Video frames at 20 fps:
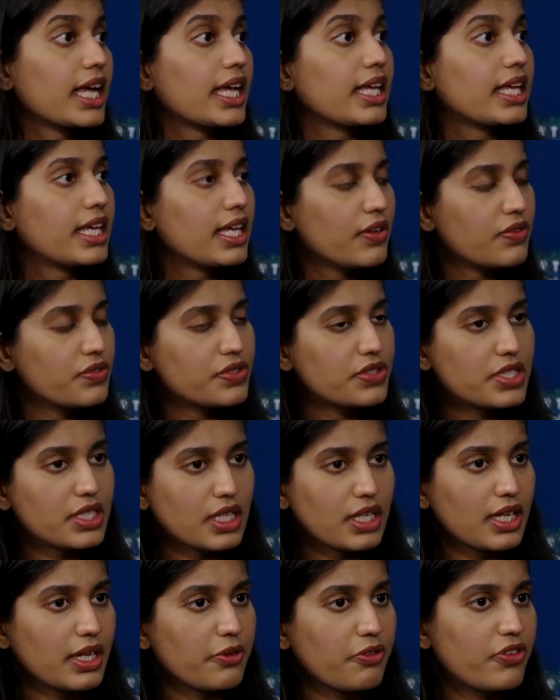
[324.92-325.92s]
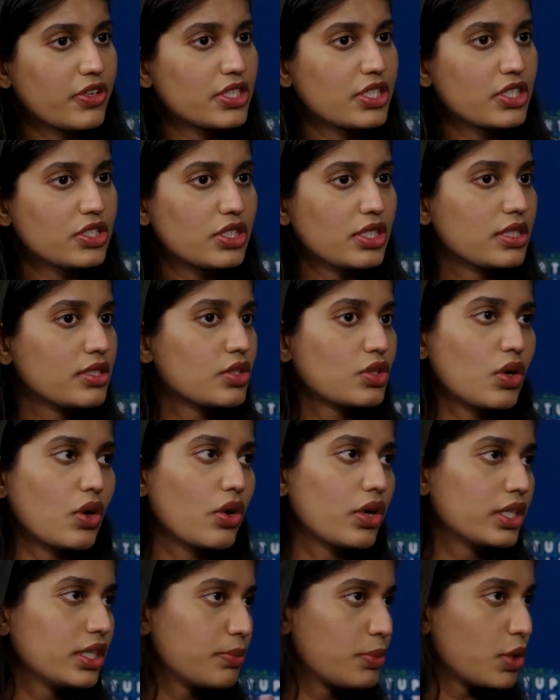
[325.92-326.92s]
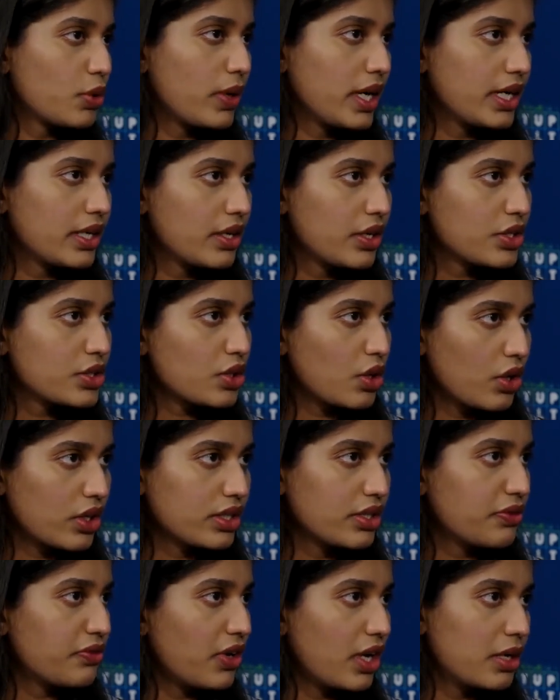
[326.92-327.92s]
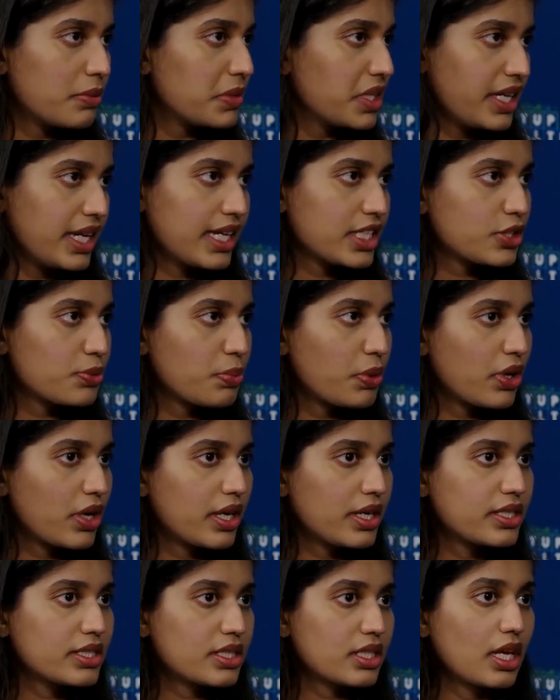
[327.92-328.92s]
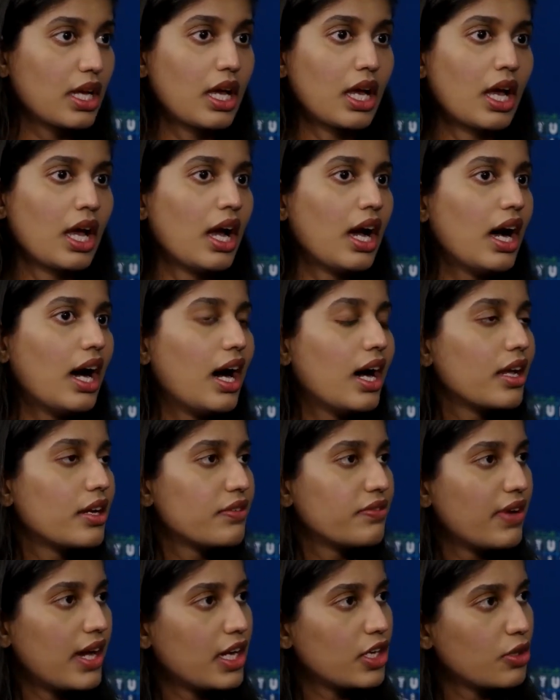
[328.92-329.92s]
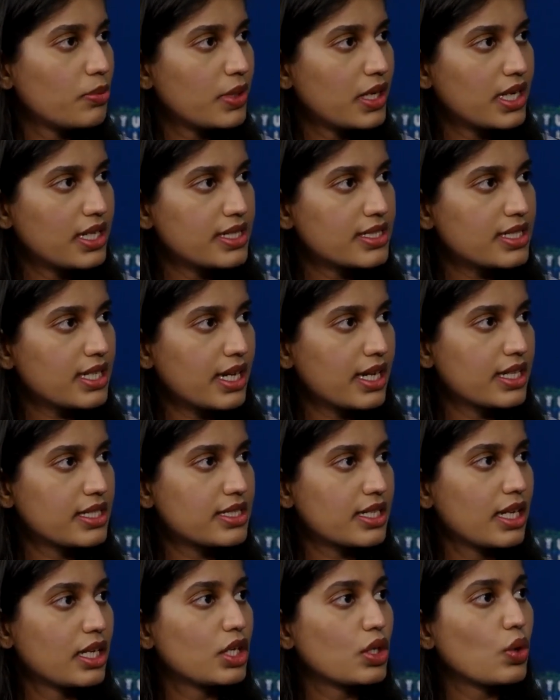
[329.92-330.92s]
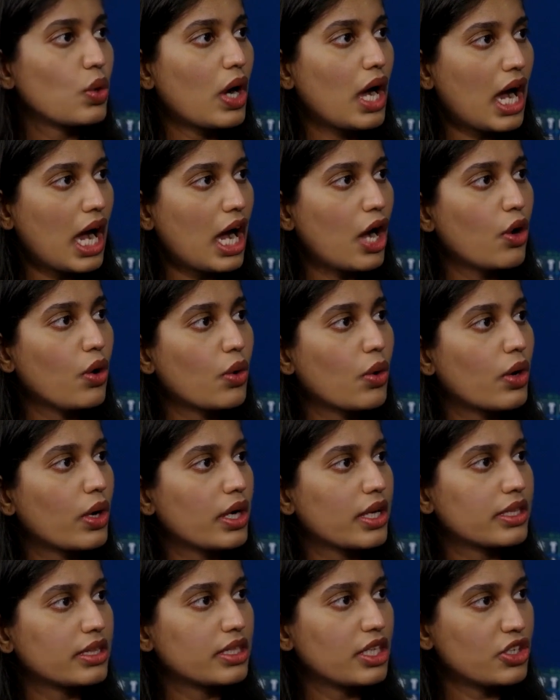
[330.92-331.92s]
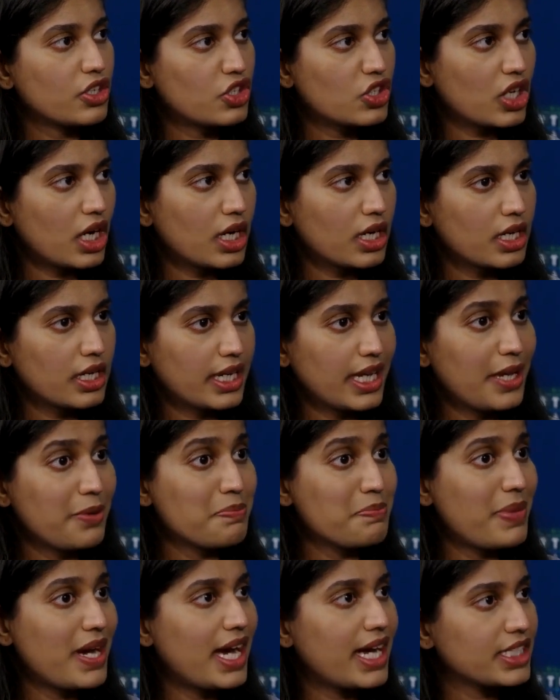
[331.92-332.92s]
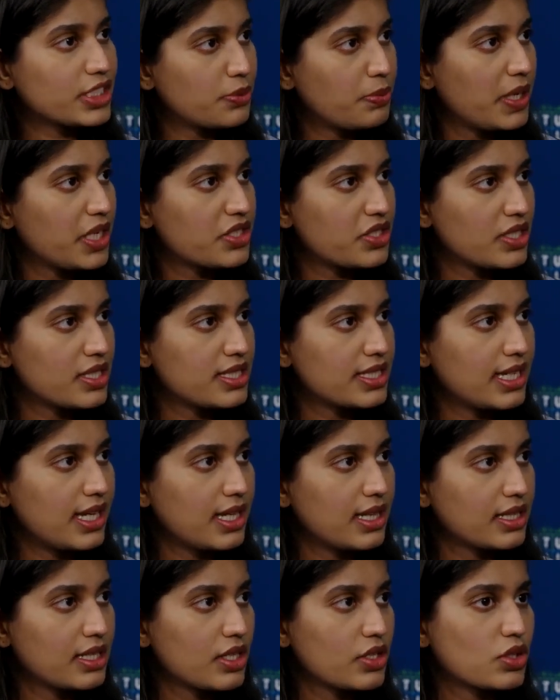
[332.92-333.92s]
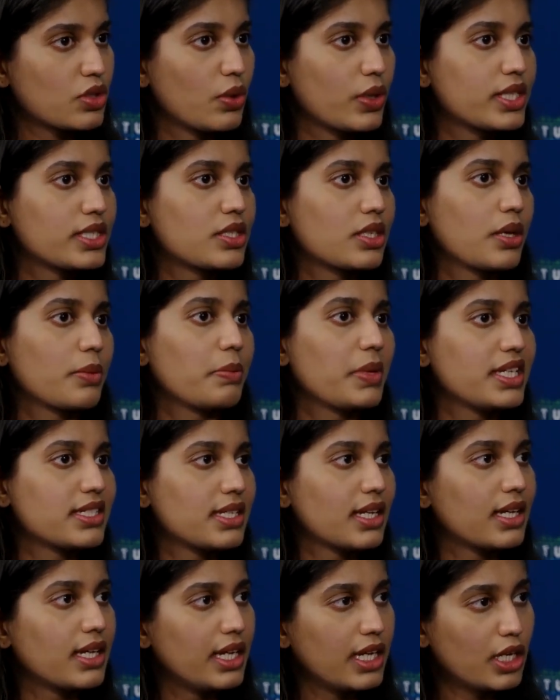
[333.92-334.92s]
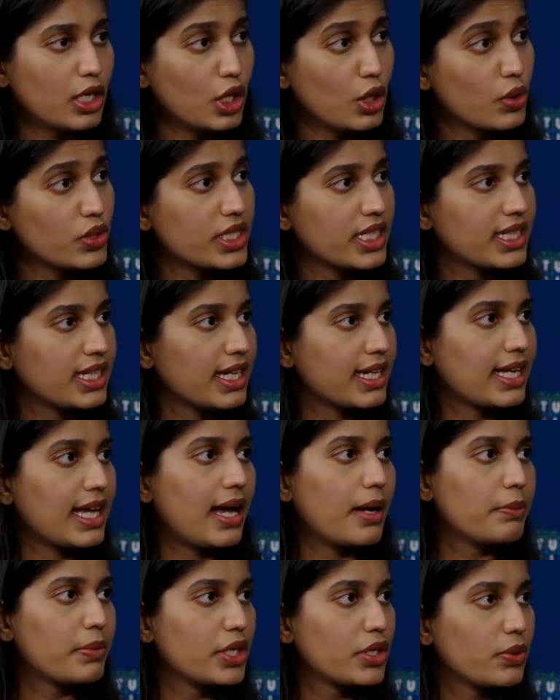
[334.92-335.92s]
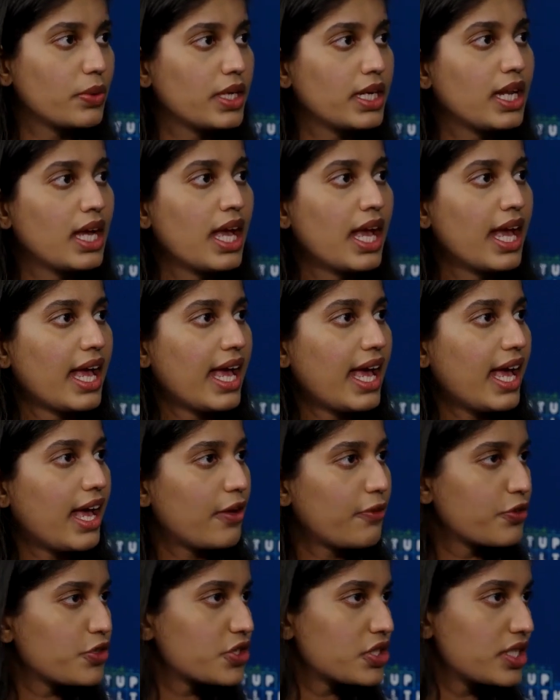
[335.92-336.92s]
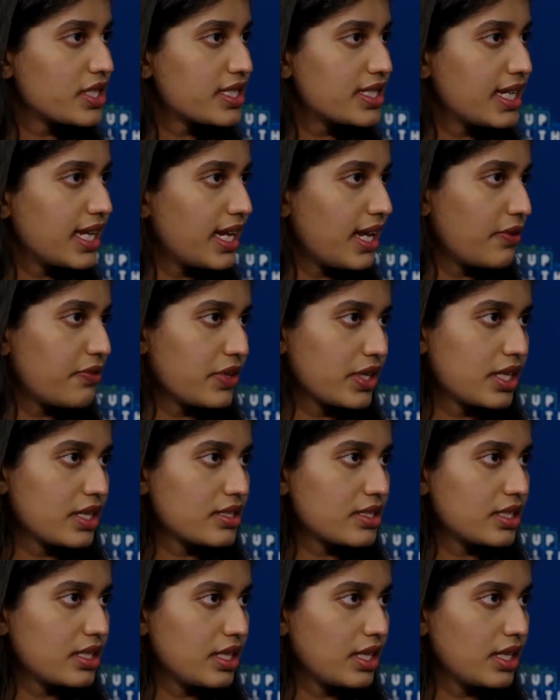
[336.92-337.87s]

gives physicians or the providers or the pharma experts invaluable insights into how the drug impacts patients' health. So it's basically closing the gap between efficiency and efficacy.